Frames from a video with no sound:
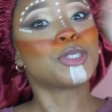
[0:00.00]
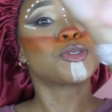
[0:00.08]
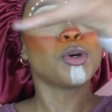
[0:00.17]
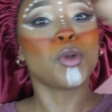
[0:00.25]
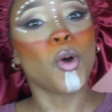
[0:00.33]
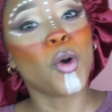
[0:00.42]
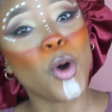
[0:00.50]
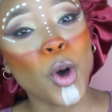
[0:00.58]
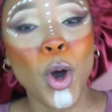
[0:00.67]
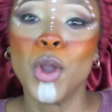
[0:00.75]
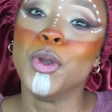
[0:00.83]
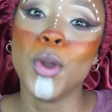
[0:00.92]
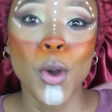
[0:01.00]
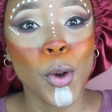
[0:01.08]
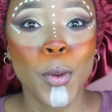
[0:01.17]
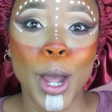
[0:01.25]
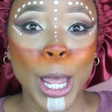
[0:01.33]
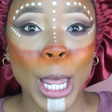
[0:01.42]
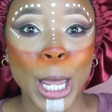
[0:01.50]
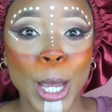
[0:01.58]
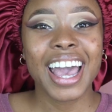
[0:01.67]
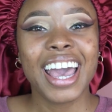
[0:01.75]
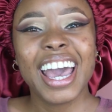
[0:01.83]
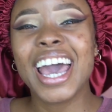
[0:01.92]
So don't go, no way.
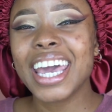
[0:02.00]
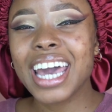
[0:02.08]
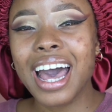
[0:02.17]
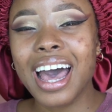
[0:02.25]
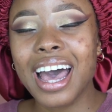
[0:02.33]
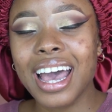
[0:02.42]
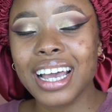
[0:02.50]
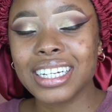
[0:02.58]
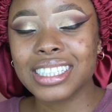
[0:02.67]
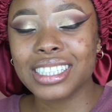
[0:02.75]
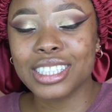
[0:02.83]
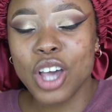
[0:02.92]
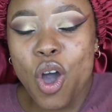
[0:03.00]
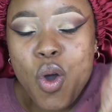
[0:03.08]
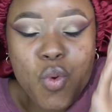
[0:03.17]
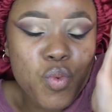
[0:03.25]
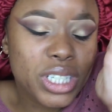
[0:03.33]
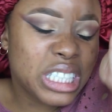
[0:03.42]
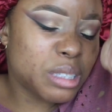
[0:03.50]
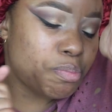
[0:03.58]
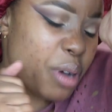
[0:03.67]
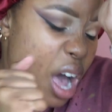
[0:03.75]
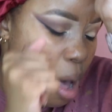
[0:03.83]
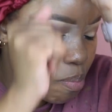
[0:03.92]
Hey guys, what's
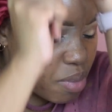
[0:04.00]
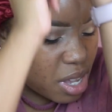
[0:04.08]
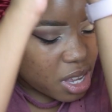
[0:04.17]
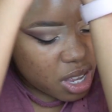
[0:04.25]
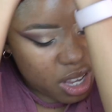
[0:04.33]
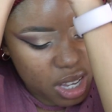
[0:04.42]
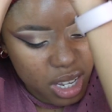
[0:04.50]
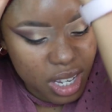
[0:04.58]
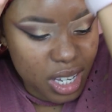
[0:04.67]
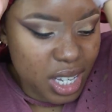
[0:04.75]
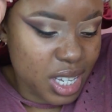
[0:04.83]
poppin'?